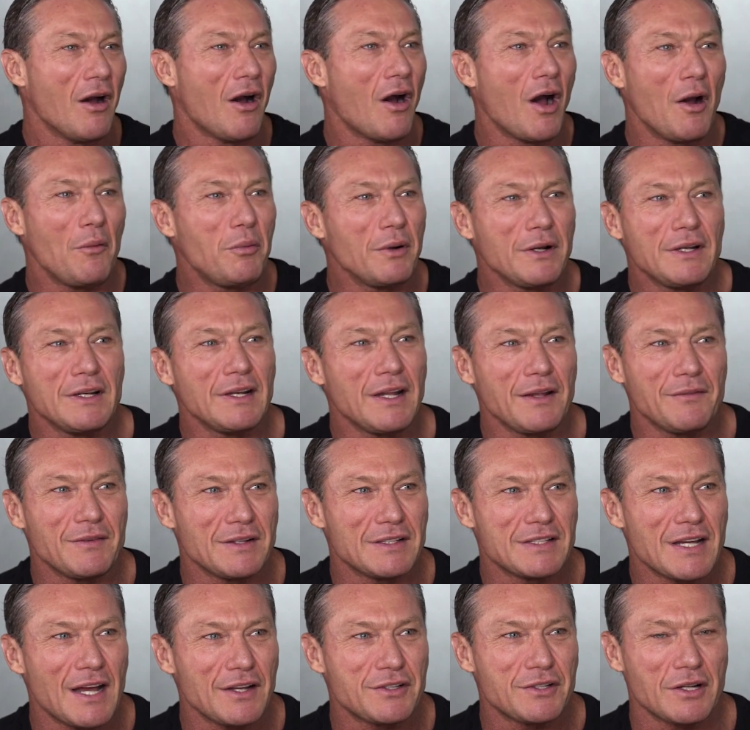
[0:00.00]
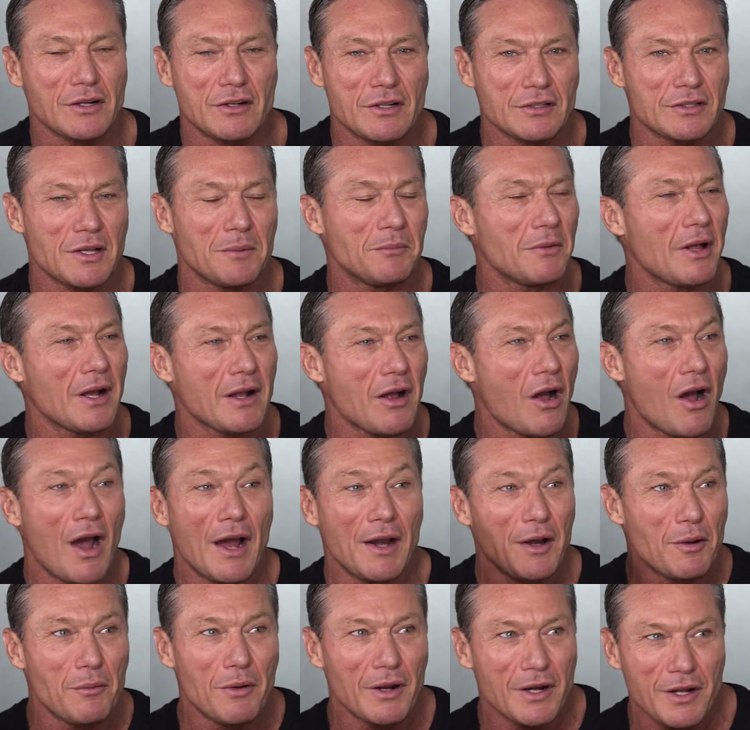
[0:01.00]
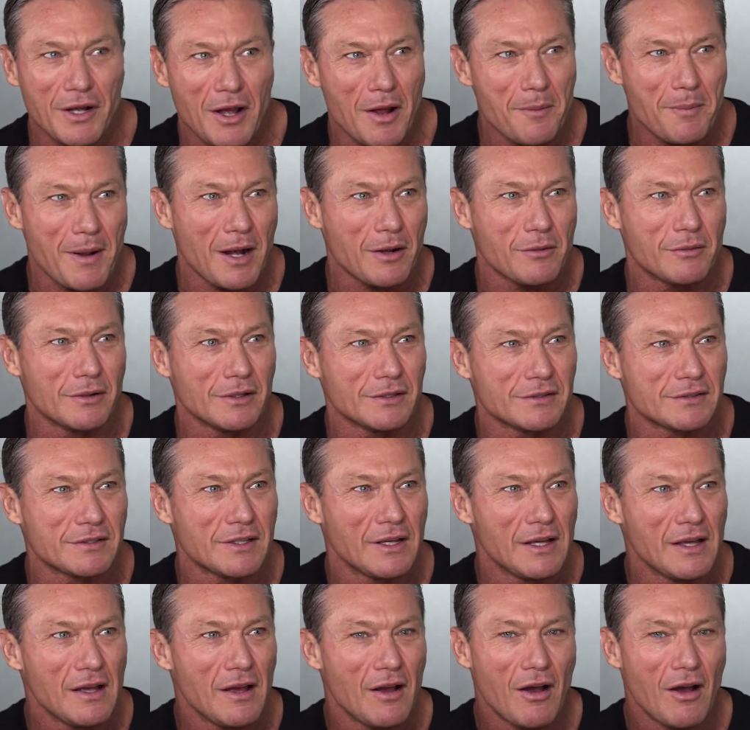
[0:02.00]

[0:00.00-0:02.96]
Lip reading: I wouldn't even touch it because I'm like, I don't want to go backwards.